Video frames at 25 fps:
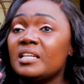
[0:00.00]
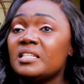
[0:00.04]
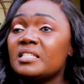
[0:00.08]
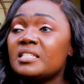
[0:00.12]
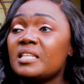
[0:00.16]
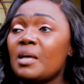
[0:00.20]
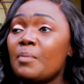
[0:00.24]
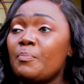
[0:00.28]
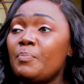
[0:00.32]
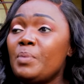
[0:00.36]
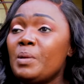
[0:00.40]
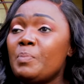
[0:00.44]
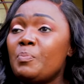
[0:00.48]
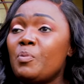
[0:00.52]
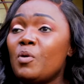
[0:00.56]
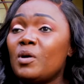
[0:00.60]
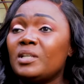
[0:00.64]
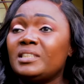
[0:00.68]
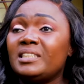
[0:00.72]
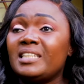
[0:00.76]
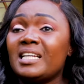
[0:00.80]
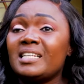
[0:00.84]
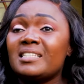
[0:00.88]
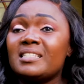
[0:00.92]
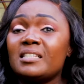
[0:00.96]
Some people are
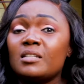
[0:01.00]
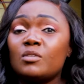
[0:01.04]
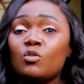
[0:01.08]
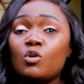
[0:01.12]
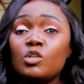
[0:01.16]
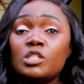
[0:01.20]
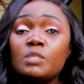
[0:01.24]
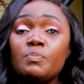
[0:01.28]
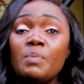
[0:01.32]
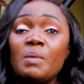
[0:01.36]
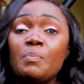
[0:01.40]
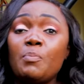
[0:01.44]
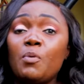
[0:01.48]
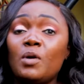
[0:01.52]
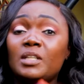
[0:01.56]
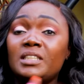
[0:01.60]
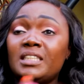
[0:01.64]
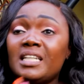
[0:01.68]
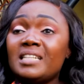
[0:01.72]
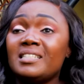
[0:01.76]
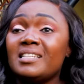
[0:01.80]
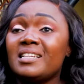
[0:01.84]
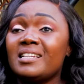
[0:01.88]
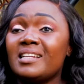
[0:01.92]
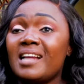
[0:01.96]
because people are
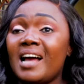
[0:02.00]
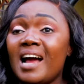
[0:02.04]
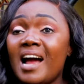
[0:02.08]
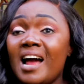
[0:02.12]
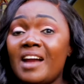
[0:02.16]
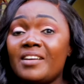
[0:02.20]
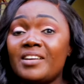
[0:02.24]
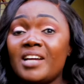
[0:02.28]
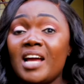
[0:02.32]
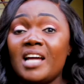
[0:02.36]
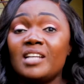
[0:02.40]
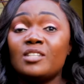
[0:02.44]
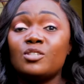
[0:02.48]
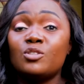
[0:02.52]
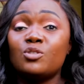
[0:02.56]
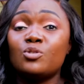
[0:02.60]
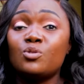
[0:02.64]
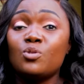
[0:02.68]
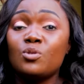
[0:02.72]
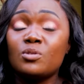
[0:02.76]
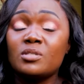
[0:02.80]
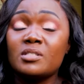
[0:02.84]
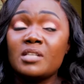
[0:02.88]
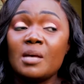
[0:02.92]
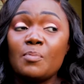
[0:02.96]
just in a hurry. I
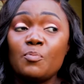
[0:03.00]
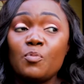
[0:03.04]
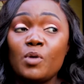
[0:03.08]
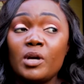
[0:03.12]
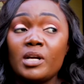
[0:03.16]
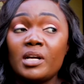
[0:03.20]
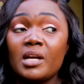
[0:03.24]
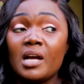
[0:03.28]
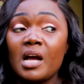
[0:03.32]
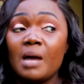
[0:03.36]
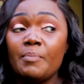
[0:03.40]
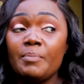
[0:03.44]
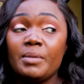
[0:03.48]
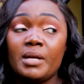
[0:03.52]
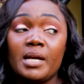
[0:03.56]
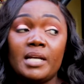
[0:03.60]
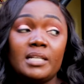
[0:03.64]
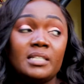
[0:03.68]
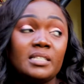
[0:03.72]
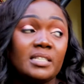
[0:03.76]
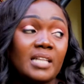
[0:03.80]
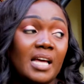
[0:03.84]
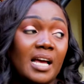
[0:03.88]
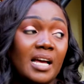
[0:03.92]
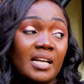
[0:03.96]
saw someone coming, I
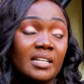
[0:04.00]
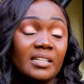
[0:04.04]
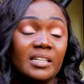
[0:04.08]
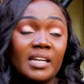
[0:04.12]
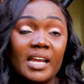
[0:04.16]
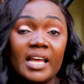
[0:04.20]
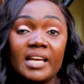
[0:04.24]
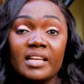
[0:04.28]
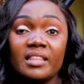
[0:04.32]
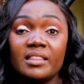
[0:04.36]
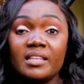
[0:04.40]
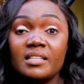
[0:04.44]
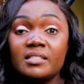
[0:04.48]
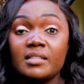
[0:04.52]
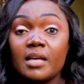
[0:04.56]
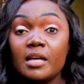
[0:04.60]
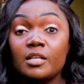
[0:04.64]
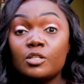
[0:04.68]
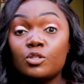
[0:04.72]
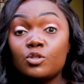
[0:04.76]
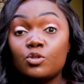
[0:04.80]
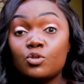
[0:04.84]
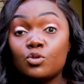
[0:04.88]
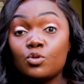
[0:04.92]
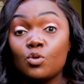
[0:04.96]
turned like this. I
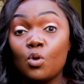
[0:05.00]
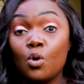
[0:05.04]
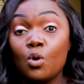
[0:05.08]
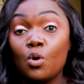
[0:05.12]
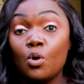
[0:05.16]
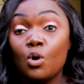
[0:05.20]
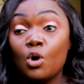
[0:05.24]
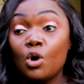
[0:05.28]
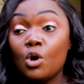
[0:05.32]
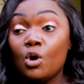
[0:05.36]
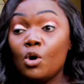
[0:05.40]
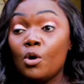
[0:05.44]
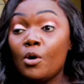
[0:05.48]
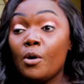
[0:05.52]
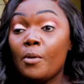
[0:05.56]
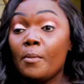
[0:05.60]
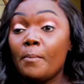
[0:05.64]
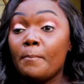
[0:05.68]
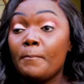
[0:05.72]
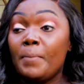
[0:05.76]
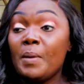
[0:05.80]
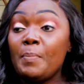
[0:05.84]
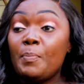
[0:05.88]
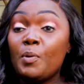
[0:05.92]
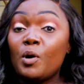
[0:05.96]
saw
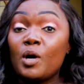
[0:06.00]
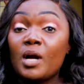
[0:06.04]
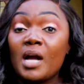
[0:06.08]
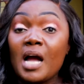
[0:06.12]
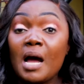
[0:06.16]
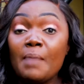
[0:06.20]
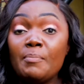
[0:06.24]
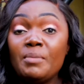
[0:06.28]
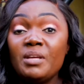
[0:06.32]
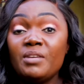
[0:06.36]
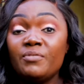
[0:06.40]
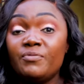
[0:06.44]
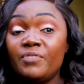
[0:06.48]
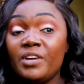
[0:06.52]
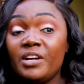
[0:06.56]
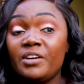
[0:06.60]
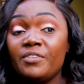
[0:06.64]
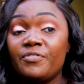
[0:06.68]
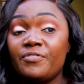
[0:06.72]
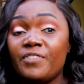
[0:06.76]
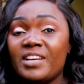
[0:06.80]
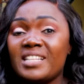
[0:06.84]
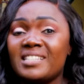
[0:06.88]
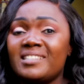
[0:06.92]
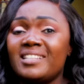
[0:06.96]
people coming very
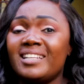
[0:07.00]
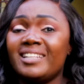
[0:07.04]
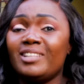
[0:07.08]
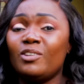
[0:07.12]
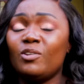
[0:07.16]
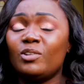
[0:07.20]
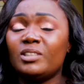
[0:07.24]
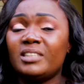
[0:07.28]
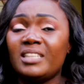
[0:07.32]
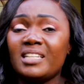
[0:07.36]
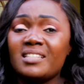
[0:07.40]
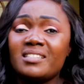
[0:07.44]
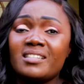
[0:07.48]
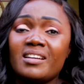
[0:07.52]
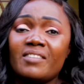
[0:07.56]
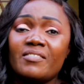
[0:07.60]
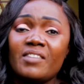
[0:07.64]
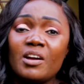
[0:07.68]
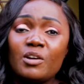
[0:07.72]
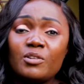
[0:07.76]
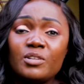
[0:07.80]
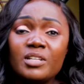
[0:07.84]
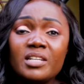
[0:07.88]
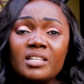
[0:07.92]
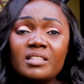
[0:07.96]
fast, the doctors
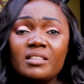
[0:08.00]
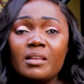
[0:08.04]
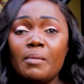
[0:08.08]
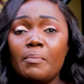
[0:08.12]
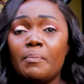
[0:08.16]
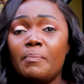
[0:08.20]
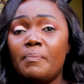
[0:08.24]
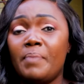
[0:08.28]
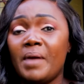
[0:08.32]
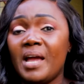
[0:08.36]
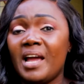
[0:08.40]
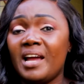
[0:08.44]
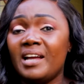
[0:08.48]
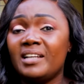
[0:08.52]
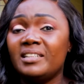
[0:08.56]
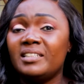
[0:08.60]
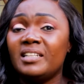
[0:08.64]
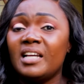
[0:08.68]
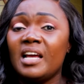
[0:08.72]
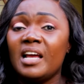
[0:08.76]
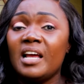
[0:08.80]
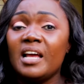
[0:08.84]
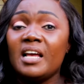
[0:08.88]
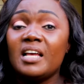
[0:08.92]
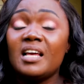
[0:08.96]
surrounding the bed,
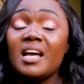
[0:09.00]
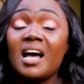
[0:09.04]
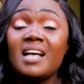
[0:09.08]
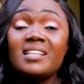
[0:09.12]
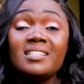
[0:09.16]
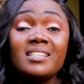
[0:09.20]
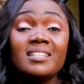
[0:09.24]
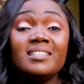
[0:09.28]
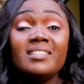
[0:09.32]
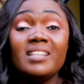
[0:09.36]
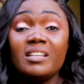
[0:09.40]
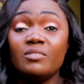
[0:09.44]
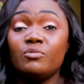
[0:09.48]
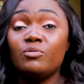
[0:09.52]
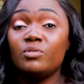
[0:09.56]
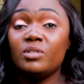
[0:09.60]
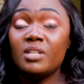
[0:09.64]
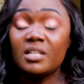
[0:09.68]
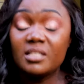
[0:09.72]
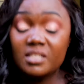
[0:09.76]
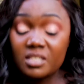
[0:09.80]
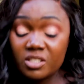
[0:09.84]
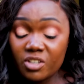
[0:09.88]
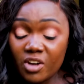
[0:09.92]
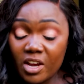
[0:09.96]
as in they're
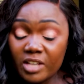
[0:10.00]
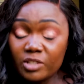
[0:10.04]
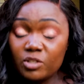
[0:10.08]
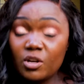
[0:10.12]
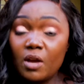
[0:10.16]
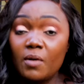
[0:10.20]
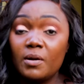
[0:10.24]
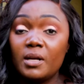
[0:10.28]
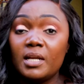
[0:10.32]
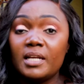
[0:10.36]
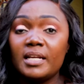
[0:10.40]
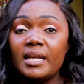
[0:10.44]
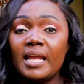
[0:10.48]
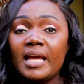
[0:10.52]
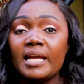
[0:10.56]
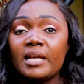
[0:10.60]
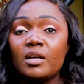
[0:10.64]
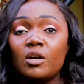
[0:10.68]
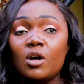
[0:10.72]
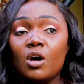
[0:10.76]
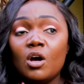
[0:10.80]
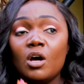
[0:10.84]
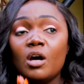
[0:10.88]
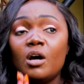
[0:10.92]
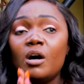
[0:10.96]
just trying to, like,
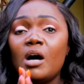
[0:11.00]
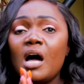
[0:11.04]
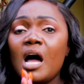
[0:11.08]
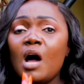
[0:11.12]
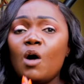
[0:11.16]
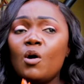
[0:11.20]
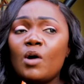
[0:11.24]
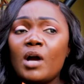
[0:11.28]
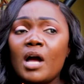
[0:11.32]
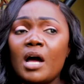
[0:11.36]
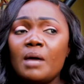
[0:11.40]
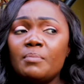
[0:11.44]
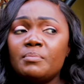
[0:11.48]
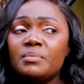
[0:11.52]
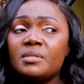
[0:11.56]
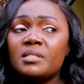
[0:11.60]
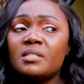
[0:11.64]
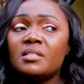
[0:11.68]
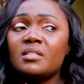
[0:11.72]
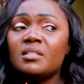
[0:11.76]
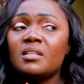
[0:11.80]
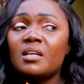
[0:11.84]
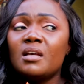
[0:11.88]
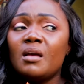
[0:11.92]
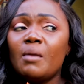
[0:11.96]
how
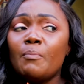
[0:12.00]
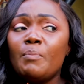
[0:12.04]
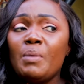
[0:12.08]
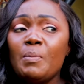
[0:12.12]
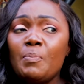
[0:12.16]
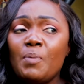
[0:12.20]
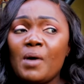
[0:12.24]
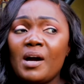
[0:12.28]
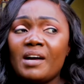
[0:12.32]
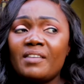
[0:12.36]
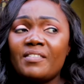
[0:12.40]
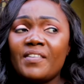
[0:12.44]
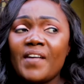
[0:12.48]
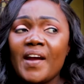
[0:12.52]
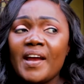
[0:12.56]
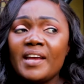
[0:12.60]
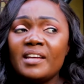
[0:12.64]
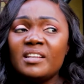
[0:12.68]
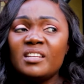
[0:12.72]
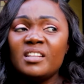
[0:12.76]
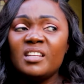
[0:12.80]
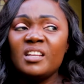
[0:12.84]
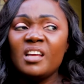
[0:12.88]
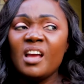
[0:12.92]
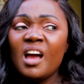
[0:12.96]
comes people are
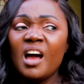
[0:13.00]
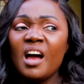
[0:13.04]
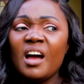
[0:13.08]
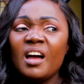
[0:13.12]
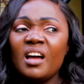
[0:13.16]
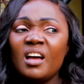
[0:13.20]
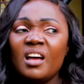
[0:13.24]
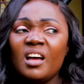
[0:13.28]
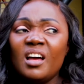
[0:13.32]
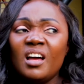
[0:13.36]
crying here?